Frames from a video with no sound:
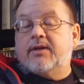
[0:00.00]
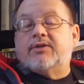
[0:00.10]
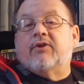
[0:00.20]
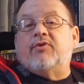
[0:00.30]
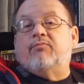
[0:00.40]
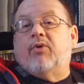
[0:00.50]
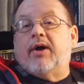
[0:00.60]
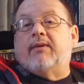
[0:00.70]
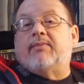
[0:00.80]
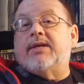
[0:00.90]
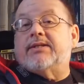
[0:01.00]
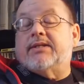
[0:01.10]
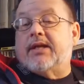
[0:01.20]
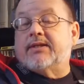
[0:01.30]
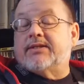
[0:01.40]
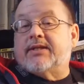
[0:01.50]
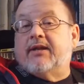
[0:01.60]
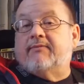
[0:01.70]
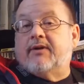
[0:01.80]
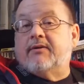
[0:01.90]
So if you'd bought a PC instead
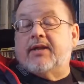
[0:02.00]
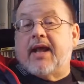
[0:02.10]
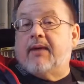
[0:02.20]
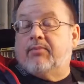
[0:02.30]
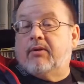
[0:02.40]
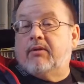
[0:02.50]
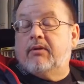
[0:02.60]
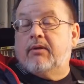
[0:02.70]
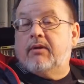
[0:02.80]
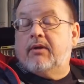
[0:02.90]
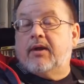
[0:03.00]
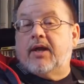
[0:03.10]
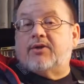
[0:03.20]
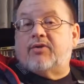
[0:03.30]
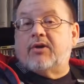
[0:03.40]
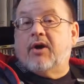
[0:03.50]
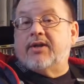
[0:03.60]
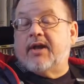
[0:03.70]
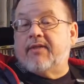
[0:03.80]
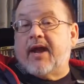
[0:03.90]
of an Apple and gone
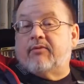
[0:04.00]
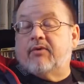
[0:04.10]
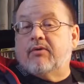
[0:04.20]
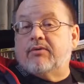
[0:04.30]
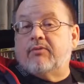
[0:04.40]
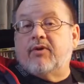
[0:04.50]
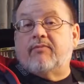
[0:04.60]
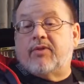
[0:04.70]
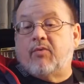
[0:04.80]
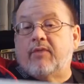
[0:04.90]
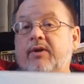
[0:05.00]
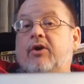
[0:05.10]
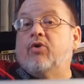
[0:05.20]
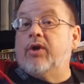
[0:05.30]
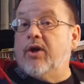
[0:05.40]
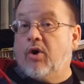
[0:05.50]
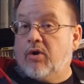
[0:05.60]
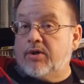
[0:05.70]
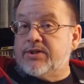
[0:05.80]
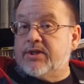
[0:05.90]
down that road, there would have been cooling
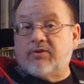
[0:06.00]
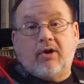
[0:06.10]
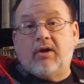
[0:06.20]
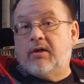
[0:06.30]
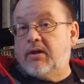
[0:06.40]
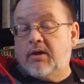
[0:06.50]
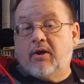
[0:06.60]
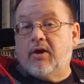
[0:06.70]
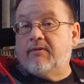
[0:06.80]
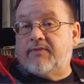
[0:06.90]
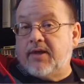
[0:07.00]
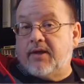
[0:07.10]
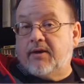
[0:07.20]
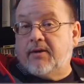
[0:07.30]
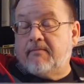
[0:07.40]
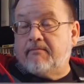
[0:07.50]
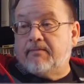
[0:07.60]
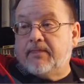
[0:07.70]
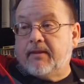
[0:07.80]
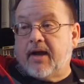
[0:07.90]
holes, because all of the
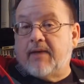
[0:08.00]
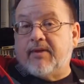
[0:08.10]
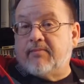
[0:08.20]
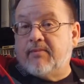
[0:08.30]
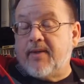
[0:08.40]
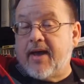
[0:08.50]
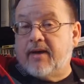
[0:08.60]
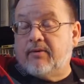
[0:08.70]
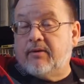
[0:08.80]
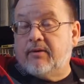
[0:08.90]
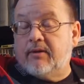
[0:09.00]
IBM compatible